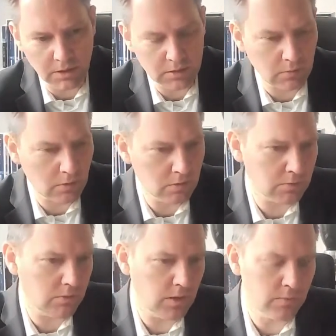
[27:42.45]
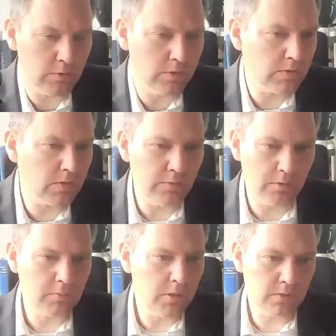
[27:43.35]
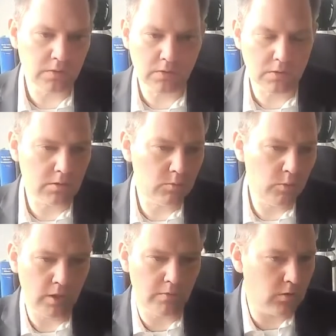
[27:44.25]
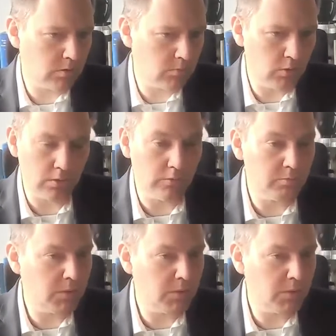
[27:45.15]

as Volkswagen, with different businesses, we have automotive,